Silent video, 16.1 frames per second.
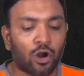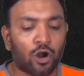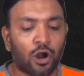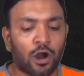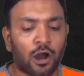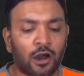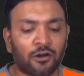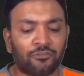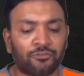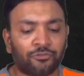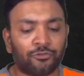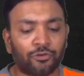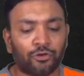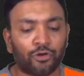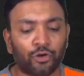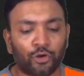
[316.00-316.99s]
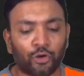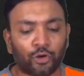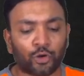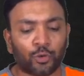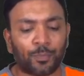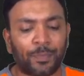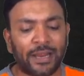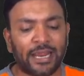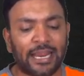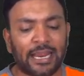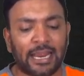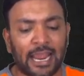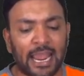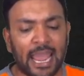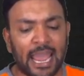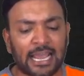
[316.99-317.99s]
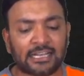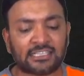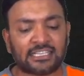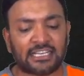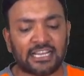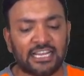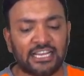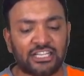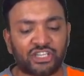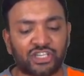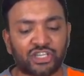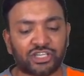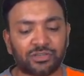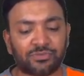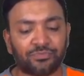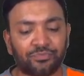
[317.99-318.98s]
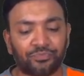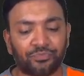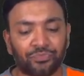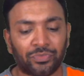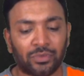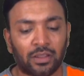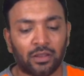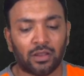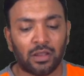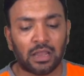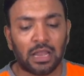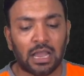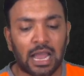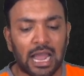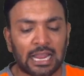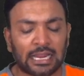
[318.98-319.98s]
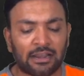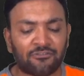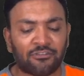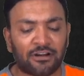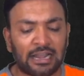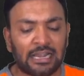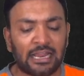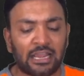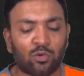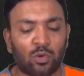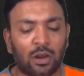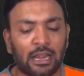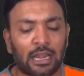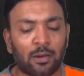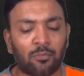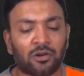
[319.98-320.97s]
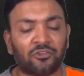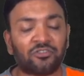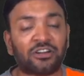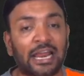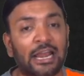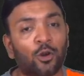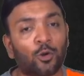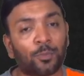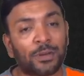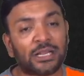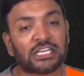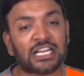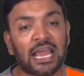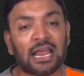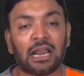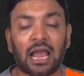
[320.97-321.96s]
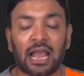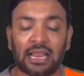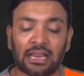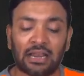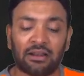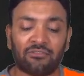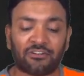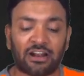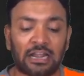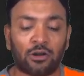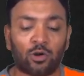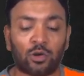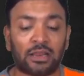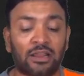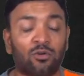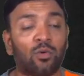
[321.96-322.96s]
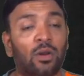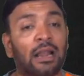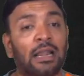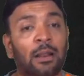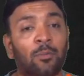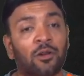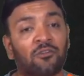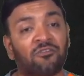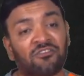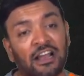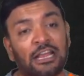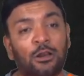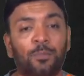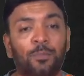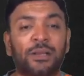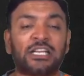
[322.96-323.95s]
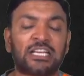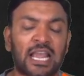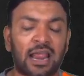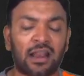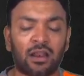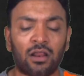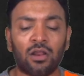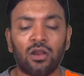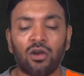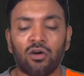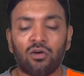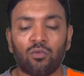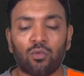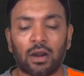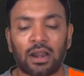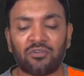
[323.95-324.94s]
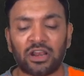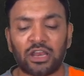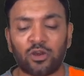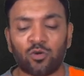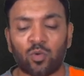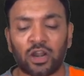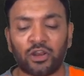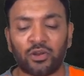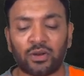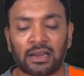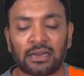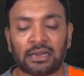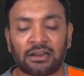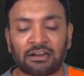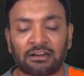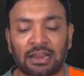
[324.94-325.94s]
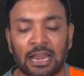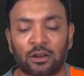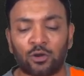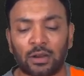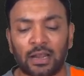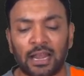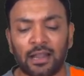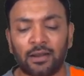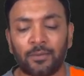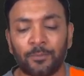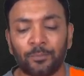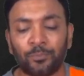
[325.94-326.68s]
of rupee X each. I can find equivalent number of 10 rupee share. I can find out equivalent number of 5 rupee share. whatever you want, you can calculate